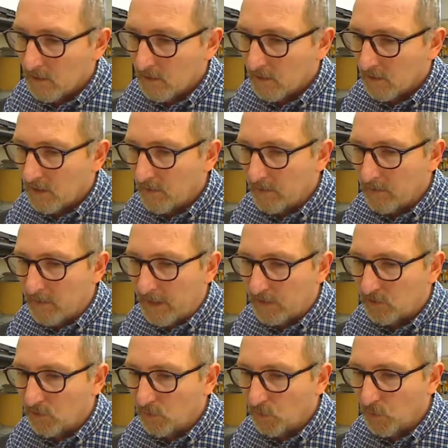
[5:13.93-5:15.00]
coming back
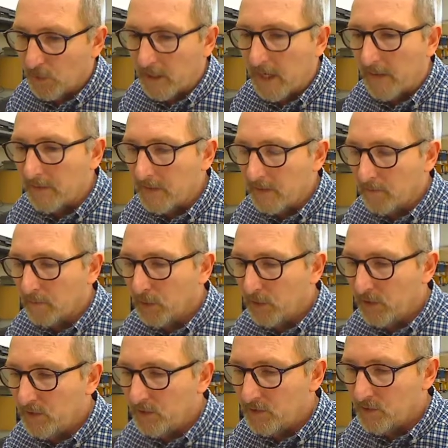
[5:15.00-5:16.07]
to work out the
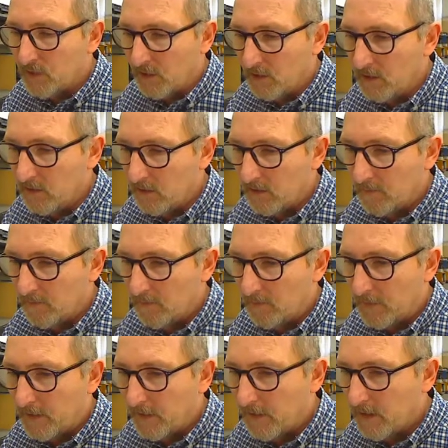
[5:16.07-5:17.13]
impedance then,
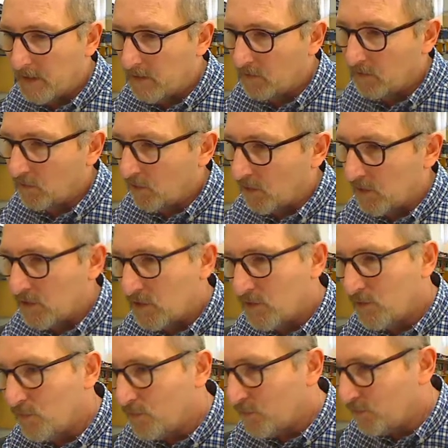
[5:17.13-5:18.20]
and look, I
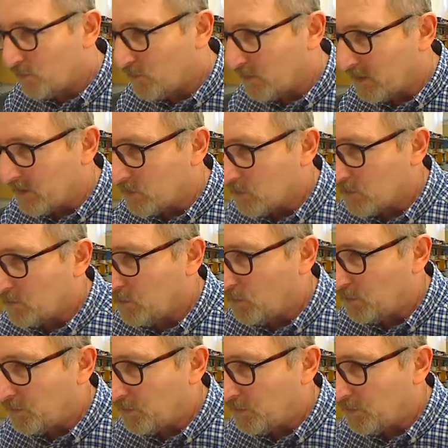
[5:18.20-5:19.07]
should really just put